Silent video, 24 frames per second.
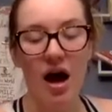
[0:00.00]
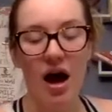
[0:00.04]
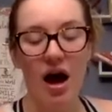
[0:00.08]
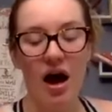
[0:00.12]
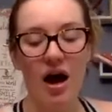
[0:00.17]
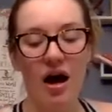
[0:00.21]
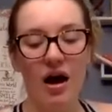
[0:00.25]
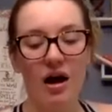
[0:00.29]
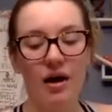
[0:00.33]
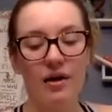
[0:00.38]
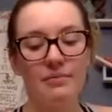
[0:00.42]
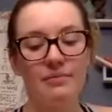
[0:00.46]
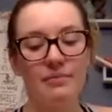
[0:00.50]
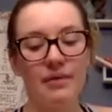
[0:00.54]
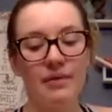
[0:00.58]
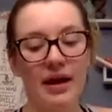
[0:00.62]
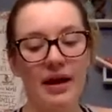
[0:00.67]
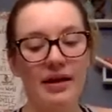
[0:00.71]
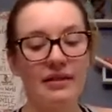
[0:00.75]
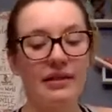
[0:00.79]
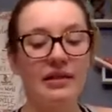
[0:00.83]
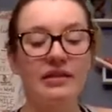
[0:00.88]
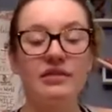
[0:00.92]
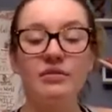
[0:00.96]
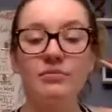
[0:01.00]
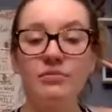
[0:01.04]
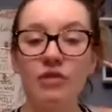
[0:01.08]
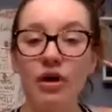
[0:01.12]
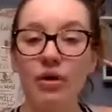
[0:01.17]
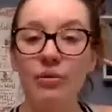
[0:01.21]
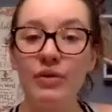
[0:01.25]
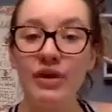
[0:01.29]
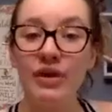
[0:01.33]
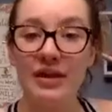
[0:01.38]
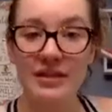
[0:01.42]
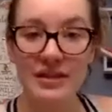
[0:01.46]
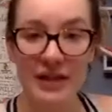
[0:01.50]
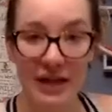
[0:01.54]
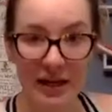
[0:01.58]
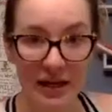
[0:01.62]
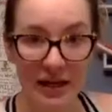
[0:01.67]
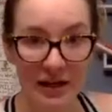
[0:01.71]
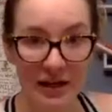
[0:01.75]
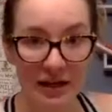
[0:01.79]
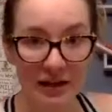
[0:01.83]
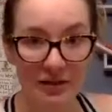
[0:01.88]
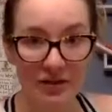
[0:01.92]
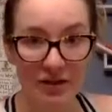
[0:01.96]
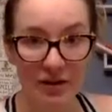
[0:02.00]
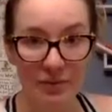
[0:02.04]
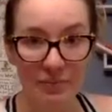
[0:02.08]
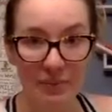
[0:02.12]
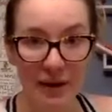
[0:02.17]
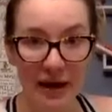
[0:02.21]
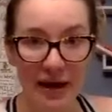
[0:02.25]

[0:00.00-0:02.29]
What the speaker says: I let them know we can take it at their